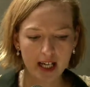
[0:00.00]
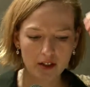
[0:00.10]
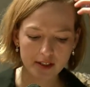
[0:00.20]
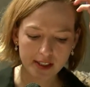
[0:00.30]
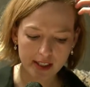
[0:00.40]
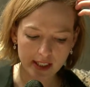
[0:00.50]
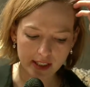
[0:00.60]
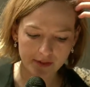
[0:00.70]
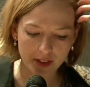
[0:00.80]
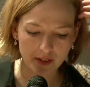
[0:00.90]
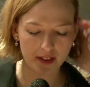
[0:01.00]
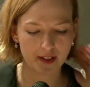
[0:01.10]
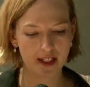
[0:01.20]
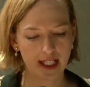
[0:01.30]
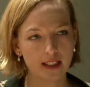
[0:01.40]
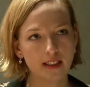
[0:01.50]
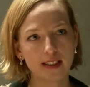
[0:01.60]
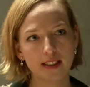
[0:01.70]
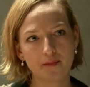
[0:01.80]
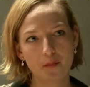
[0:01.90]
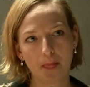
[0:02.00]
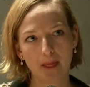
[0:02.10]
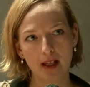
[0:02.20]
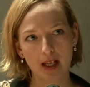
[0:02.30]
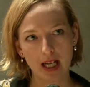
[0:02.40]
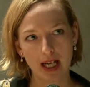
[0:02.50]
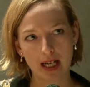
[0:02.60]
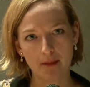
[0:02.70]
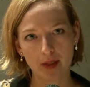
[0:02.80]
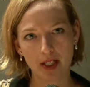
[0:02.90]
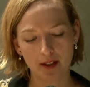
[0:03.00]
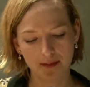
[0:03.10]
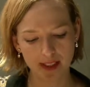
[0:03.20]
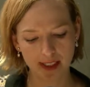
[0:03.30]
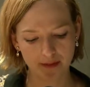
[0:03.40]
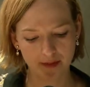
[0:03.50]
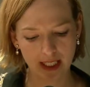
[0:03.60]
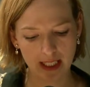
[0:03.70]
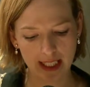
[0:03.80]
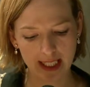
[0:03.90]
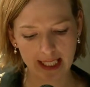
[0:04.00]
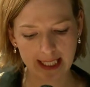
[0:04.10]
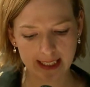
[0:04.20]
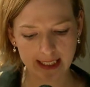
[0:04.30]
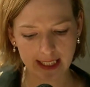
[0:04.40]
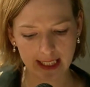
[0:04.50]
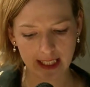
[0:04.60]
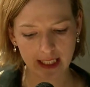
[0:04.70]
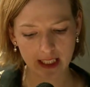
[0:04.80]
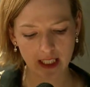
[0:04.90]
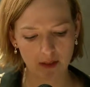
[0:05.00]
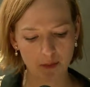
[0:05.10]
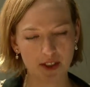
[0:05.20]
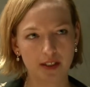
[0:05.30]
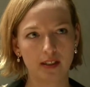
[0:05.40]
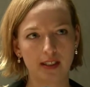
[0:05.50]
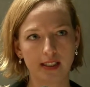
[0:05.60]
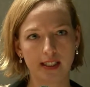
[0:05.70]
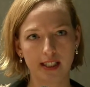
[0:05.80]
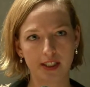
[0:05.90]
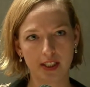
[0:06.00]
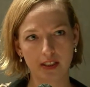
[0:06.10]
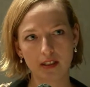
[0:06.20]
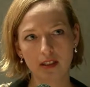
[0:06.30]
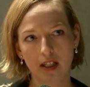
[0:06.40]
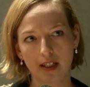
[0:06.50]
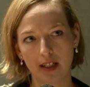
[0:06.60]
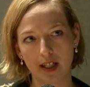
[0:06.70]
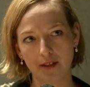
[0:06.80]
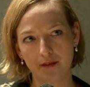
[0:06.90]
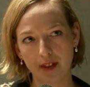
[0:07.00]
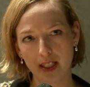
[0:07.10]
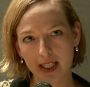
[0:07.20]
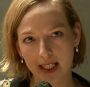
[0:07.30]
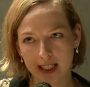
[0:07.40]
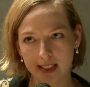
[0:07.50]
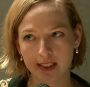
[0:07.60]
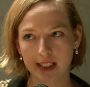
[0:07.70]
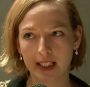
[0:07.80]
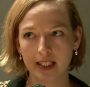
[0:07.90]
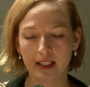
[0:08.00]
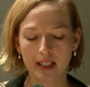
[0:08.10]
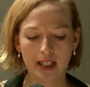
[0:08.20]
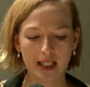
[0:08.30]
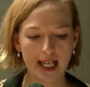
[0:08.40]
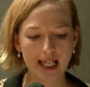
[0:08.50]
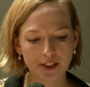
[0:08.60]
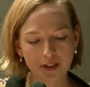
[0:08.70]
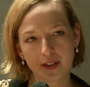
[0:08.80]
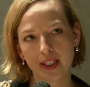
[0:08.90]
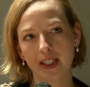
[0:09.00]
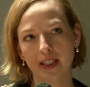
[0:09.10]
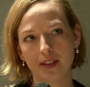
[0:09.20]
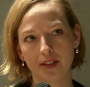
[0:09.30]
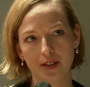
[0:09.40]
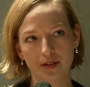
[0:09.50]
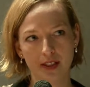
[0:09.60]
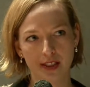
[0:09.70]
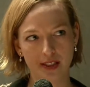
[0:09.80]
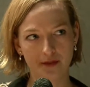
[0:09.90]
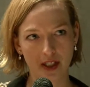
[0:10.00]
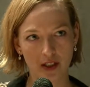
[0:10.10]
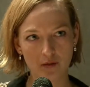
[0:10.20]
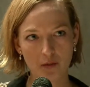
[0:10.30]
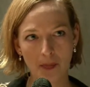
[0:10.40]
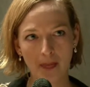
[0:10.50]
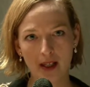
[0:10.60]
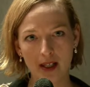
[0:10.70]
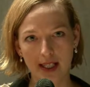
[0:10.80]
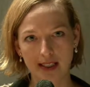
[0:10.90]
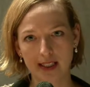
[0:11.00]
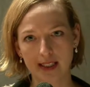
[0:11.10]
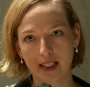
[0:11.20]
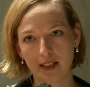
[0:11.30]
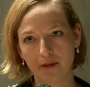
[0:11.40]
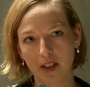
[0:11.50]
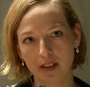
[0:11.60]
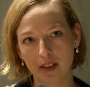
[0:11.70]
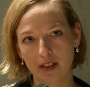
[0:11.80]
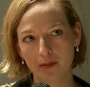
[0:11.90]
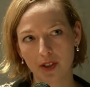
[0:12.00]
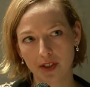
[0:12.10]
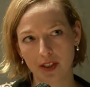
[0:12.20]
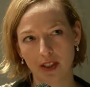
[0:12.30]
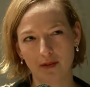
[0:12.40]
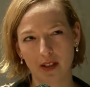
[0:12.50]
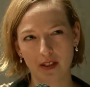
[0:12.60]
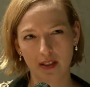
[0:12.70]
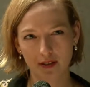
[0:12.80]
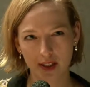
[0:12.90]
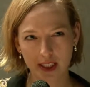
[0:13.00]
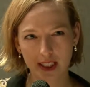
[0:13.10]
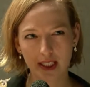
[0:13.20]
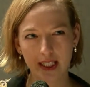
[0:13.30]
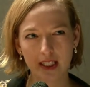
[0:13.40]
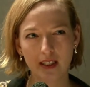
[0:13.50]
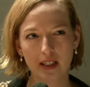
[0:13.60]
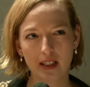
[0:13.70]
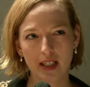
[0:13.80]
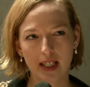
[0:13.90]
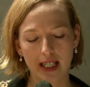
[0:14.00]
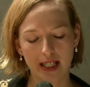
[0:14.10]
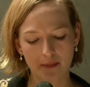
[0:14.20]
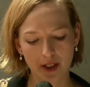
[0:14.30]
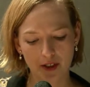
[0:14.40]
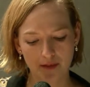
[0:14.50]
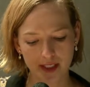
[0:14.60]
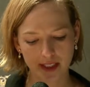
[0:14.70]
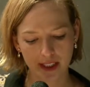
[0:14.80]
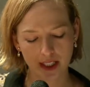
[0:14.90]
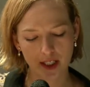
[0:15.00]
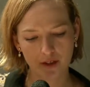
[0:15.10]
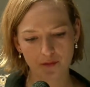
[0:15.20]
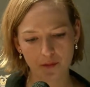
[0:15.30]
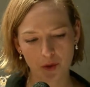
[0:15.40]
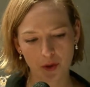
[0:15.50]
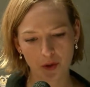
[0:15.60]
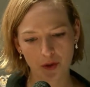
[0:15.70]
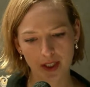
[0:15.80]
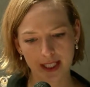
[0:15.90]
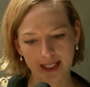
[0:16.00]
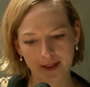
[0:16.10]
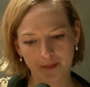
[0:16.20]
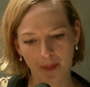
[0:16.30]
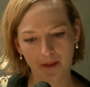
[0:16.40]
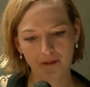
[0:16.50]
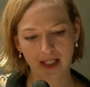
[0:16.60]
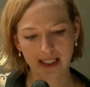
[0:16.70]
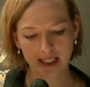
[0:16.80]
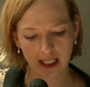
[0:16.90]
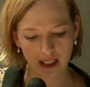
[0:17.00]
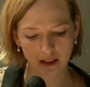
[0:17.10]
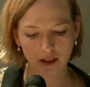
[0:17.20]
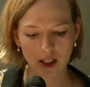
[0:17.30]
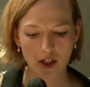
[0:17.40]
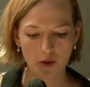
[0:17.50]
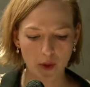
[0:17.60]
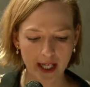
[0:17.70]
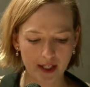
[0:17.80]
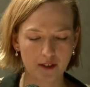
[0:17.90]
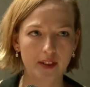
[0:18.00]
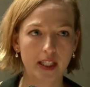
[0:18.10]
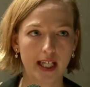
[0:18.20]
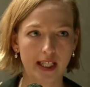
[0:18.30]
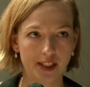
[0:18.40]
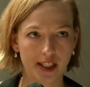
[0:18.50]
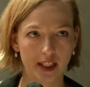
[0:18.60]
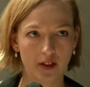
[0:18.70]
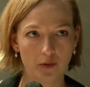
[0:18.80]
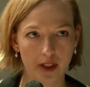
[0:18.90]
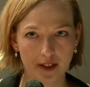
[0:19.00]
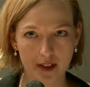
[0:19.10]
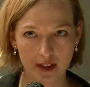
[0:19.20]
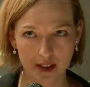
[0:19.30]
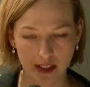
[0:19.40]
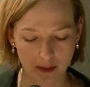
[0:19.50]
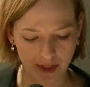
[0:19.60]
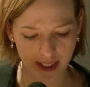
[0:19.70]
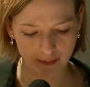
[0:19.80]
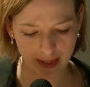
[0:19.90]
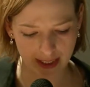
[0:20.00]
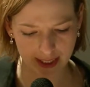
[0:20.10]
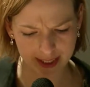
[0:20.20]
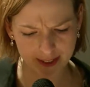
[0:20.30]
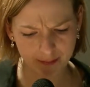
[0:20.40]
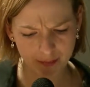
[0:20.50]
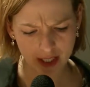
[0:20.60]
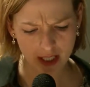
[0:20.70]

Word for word: It also does a few other things. It offers a fairly easy emotionalization and a kind of fairly easy entry into this film. As I said, it functions emotionally rather than critically. It offers a kind of more facile way of engaging with the subject matter.